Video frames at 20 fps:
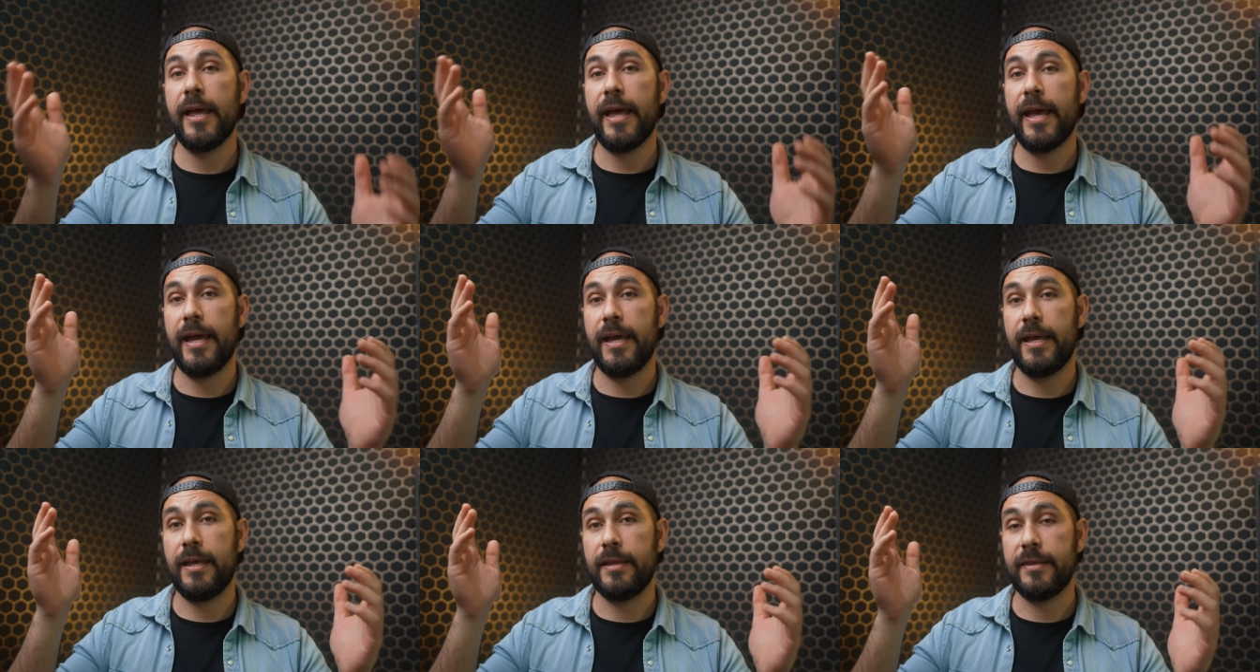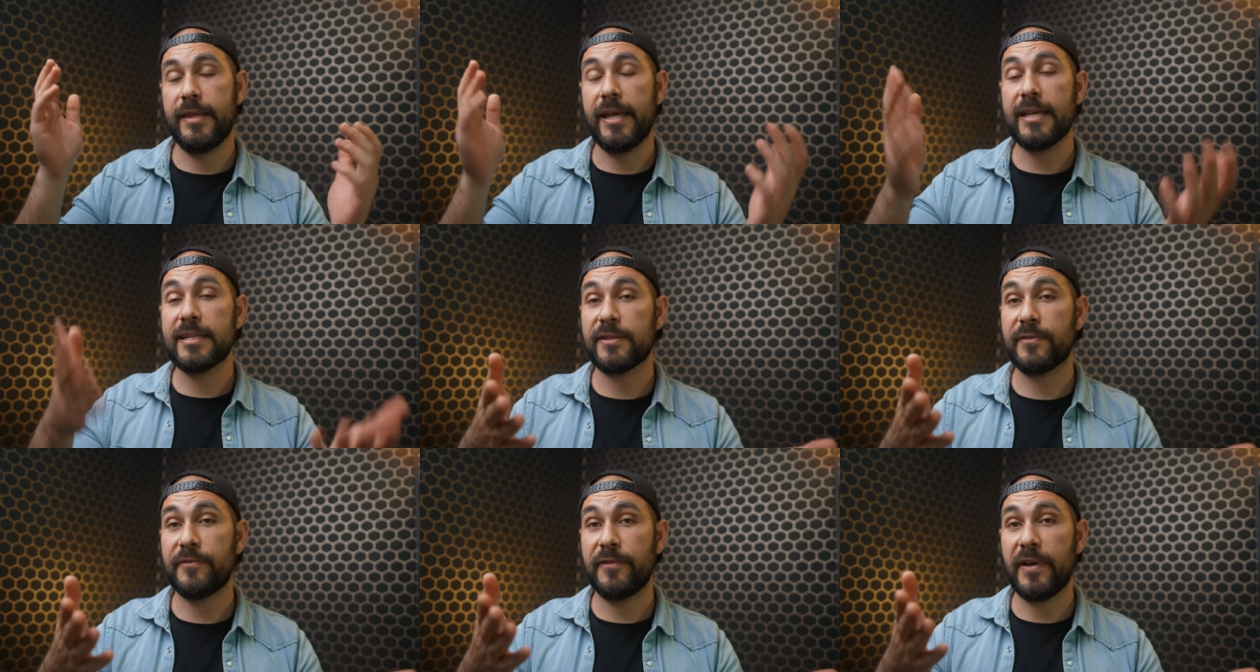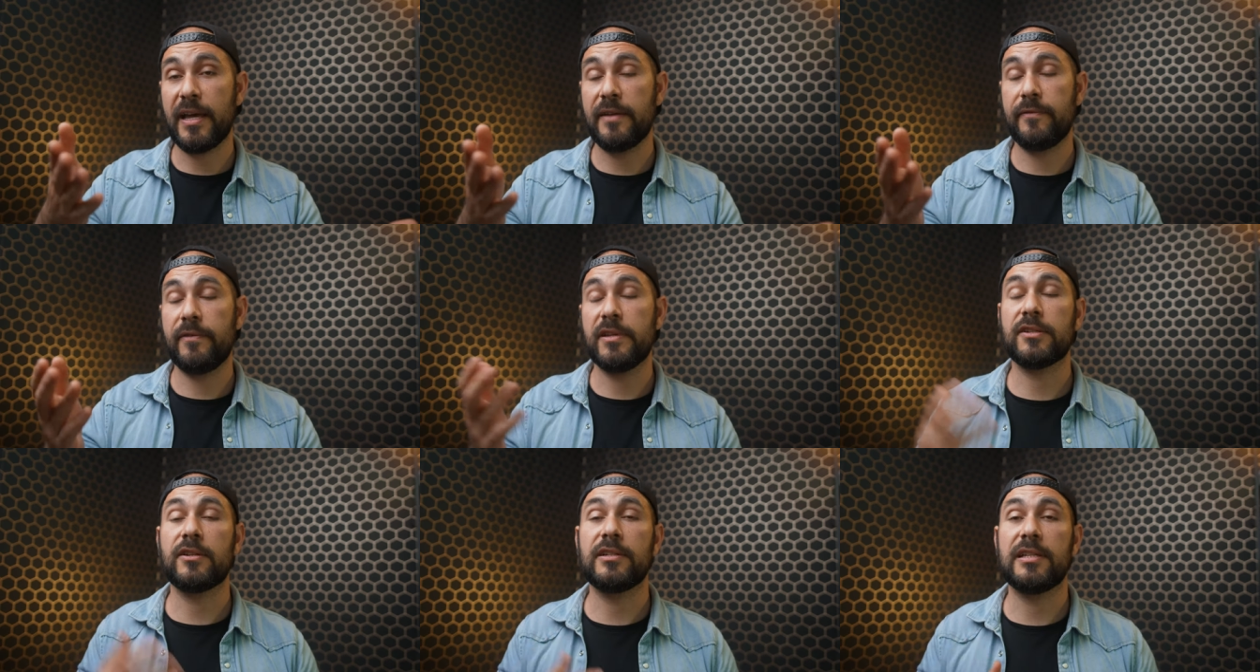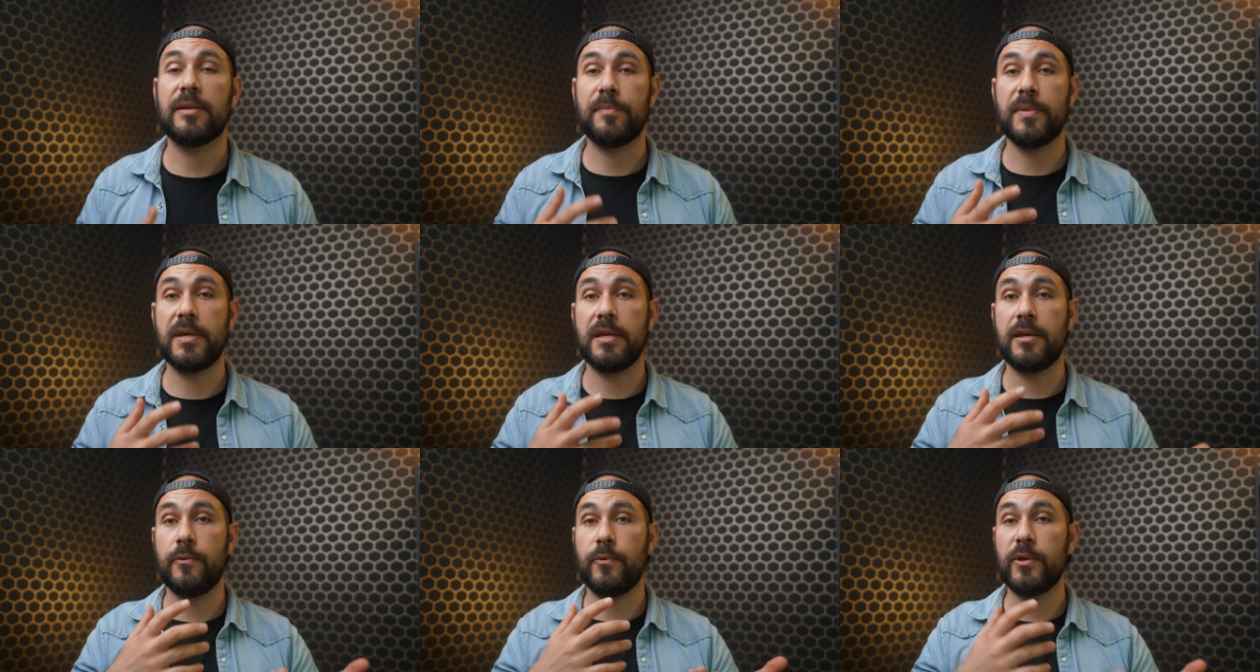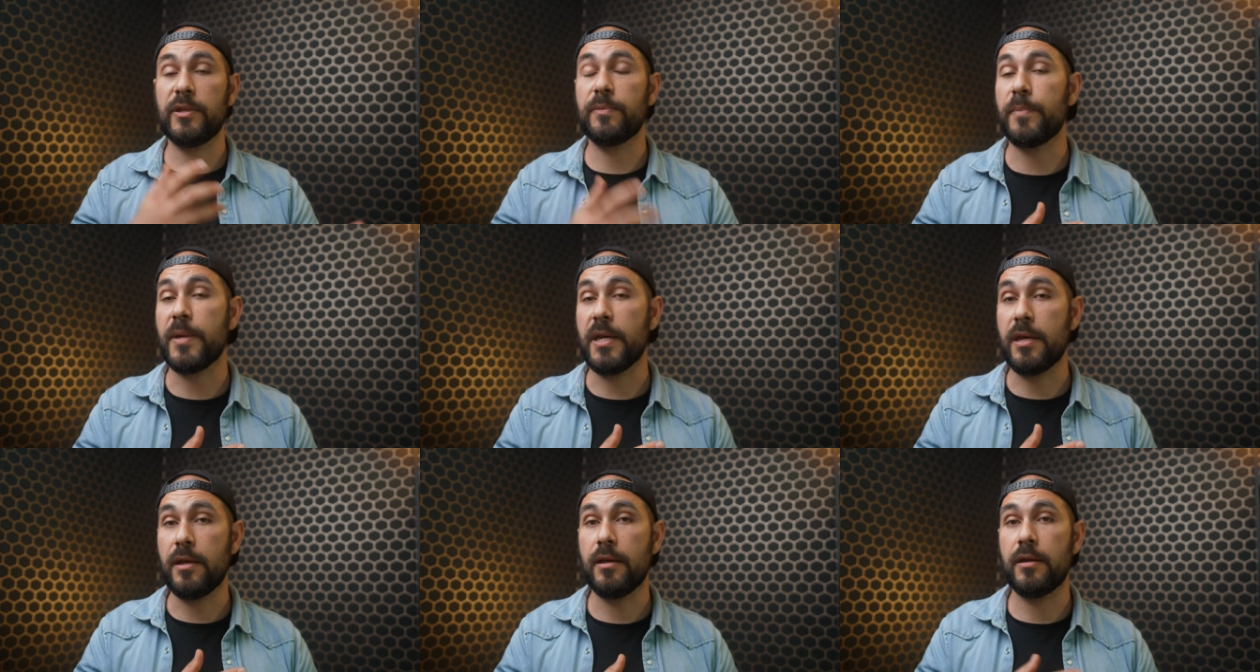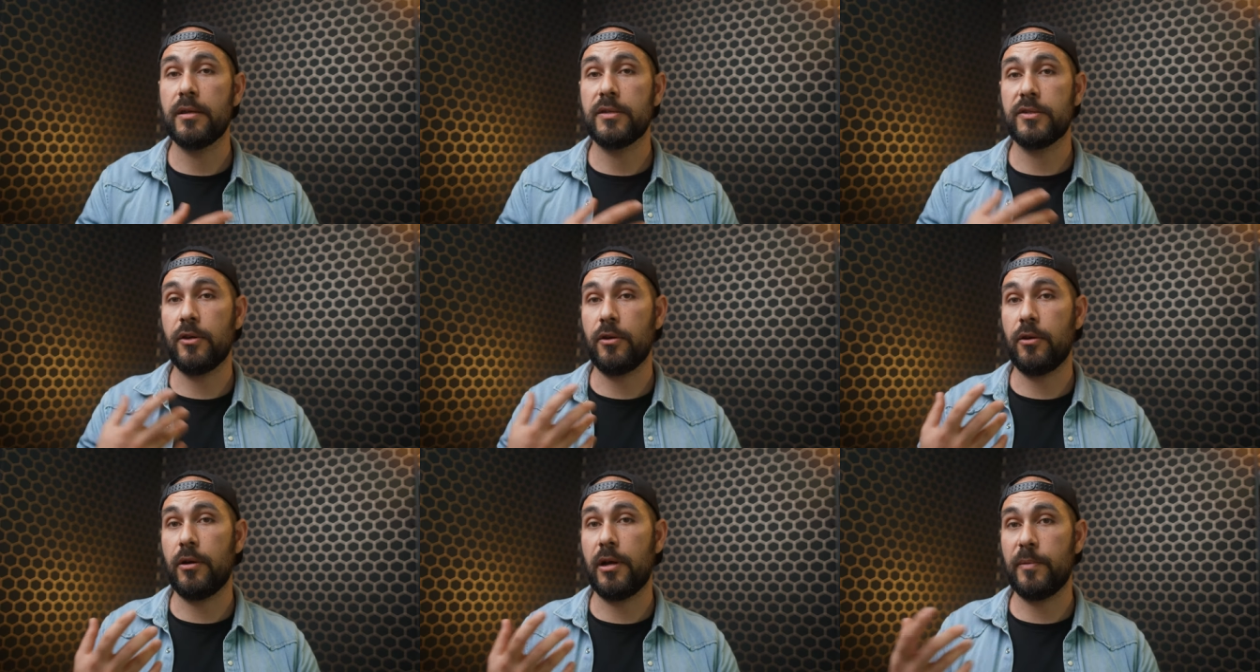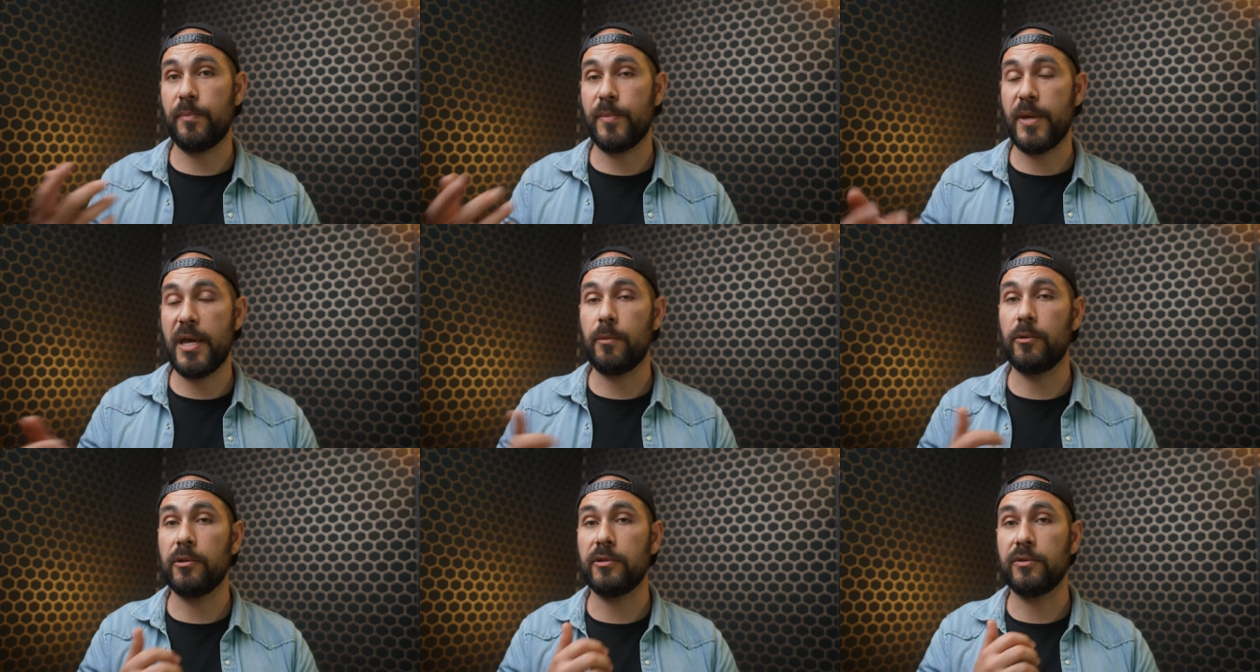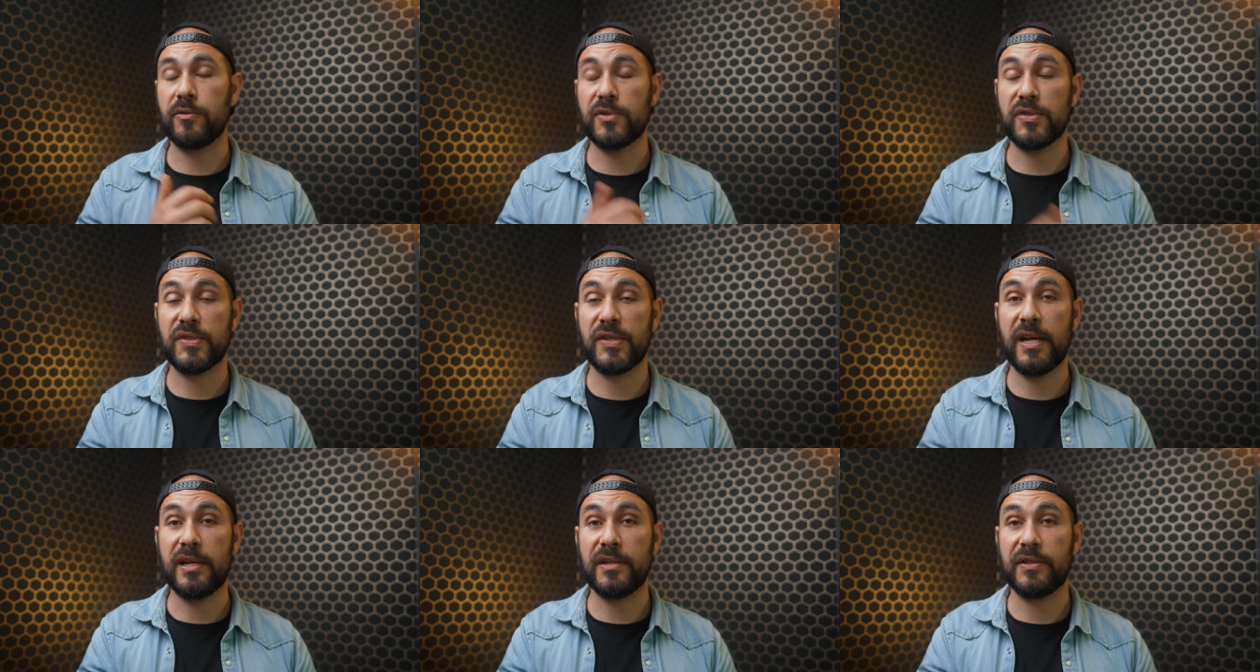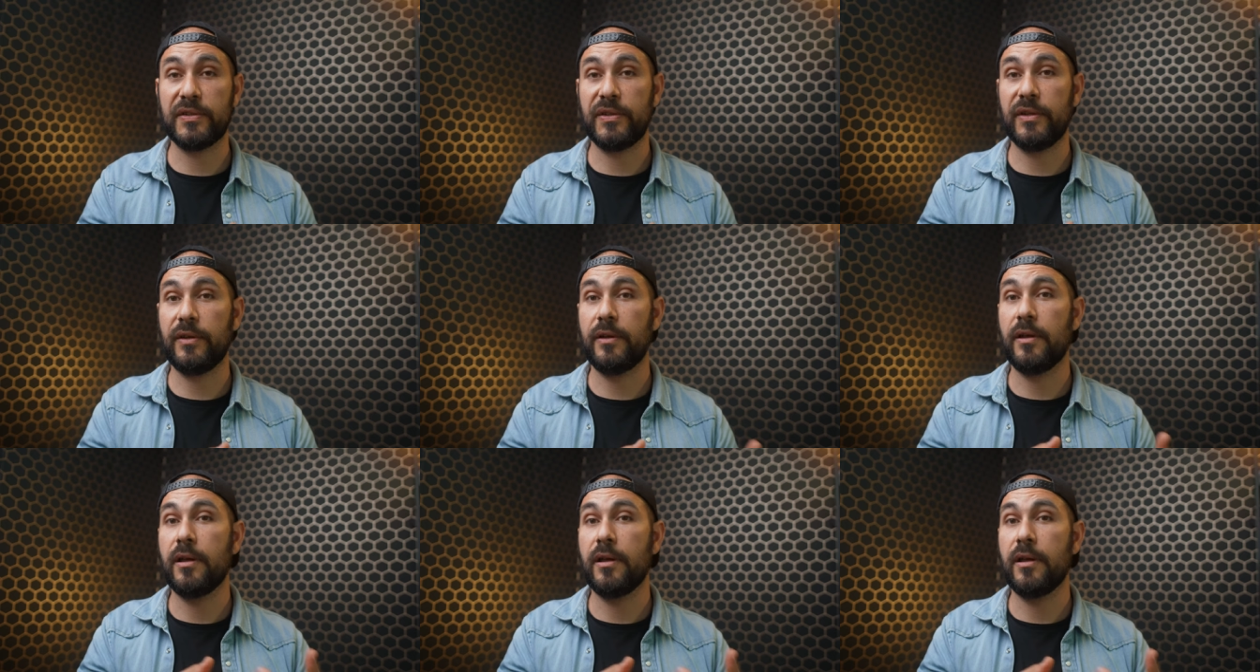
and the S5 is gonna be with me, so I'll be able to start